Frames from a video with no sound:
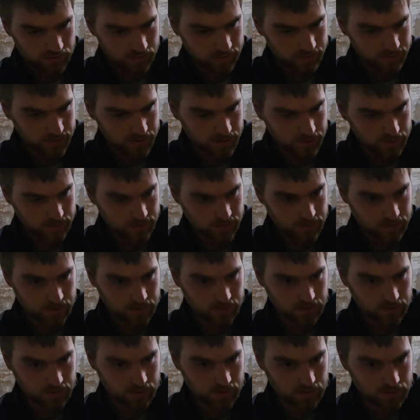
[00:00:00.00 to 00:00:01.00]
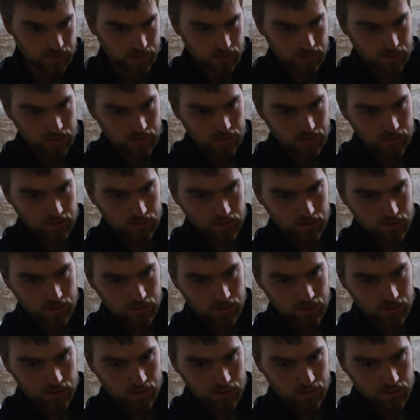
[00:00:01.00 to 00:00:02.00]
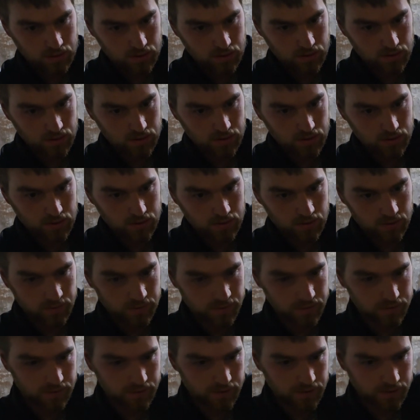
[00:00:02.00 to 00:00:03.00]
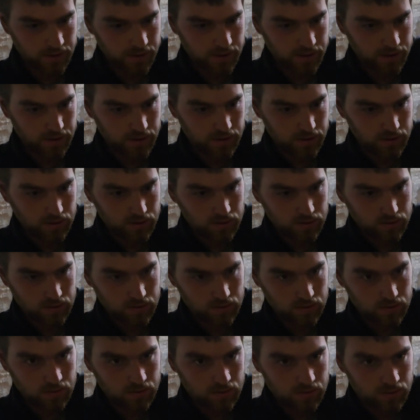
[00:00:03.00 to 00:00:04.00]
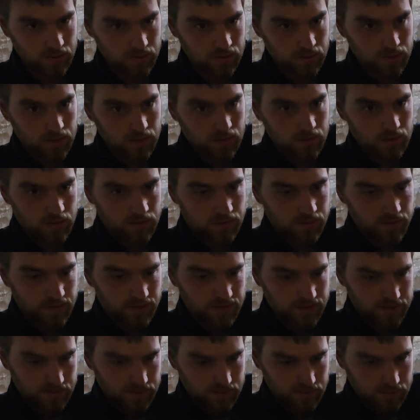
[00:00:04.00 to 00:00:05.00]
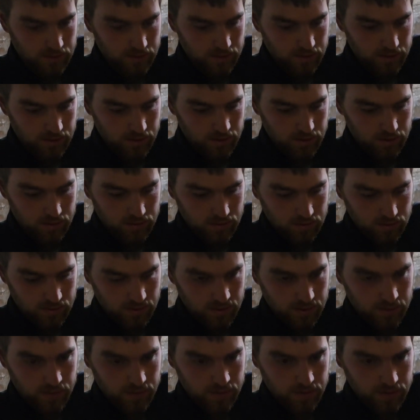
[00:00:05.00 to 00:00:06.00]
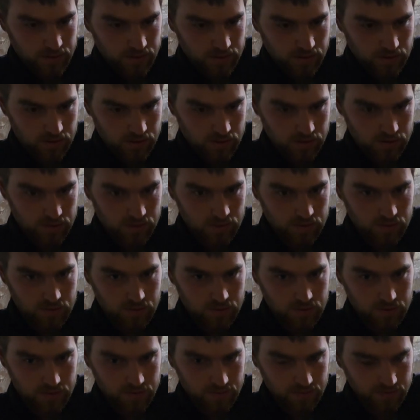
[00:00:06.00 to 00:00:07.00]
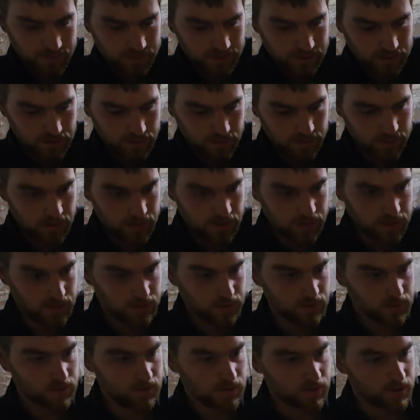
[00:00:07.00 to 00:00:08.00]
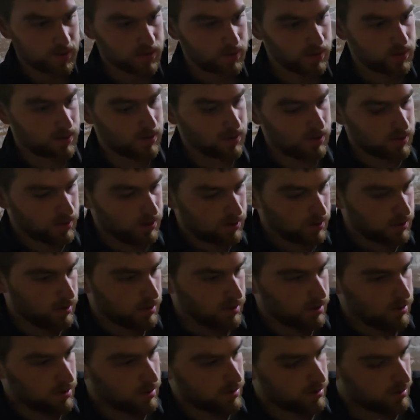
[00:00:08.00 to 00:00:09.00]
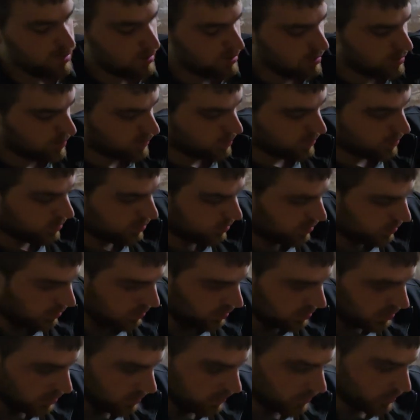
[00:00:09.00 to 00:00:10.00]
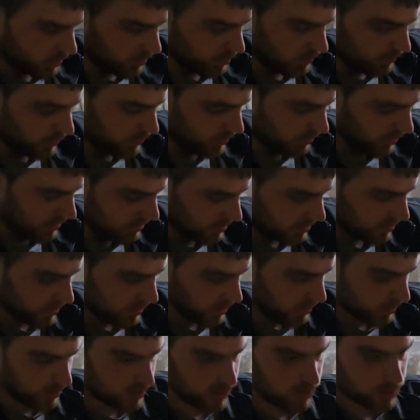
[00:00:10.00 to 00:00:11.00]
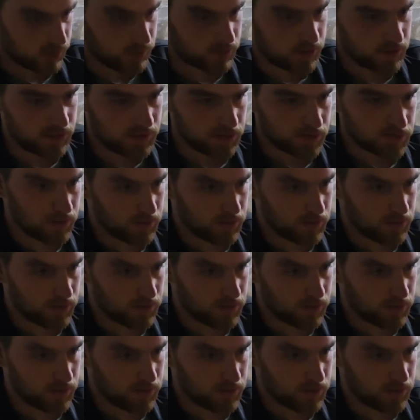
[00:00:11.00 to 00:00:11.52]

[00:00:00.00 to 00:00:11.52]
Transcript: the bottom like this. Your hook will be right here, fastened here. That way it's just so off the bottom and they can see it. This one, I'm going to put a second hook,